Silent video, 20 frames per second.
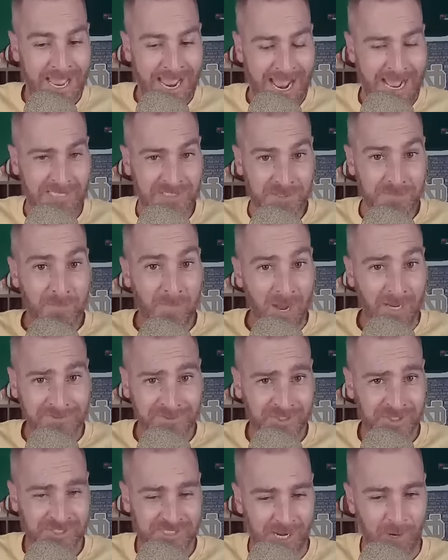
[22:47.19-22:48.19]
As
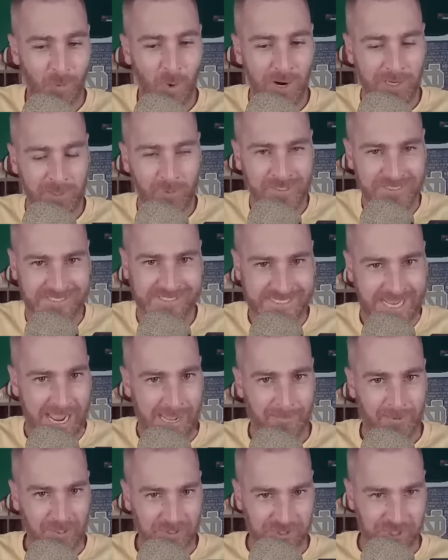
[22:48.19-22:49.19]
much as I want to
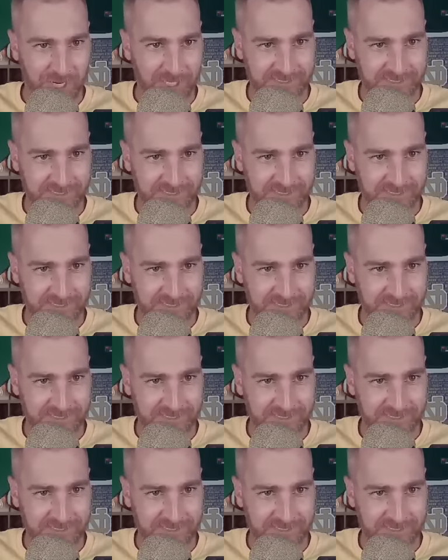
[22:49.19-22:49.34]
establish